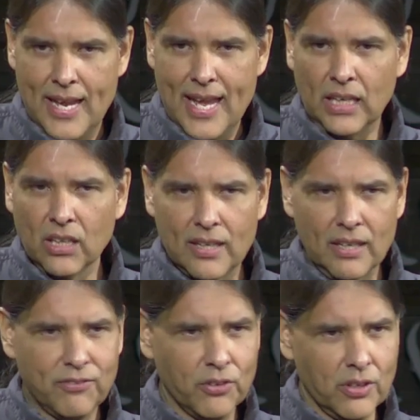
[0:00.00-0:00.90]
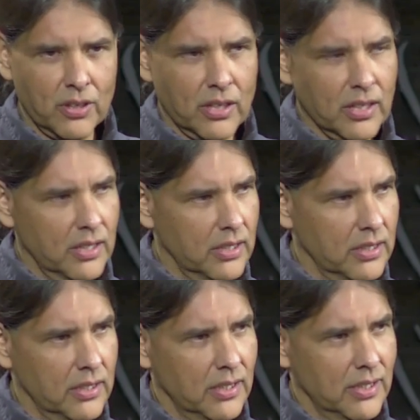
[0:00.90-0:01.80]
and looking for
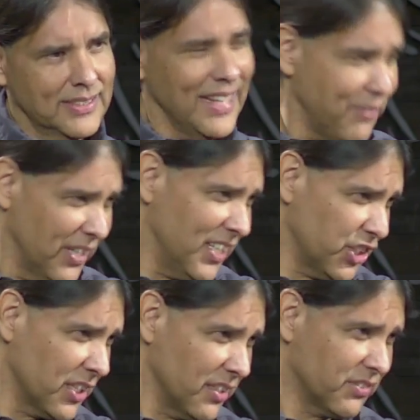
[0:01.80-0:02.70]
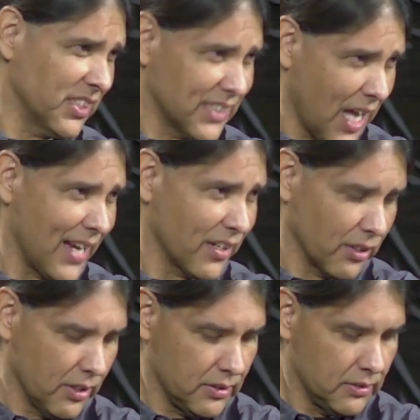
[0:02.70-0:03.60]
a definition of desire
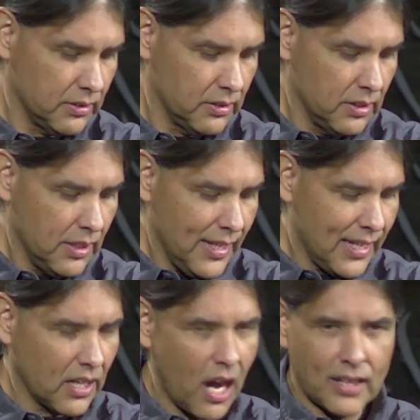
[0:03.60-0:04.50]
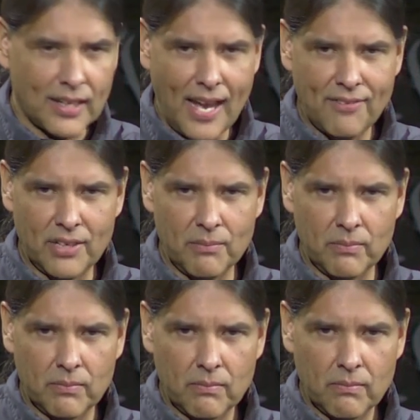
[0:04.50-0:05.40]
and God gave him
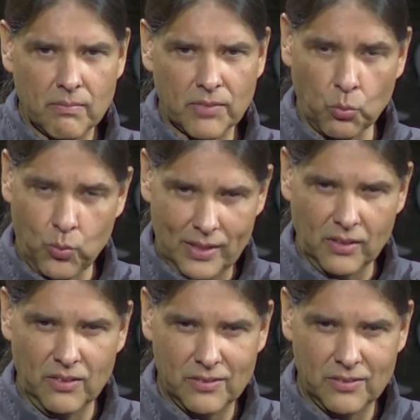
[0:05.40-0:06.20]
the will.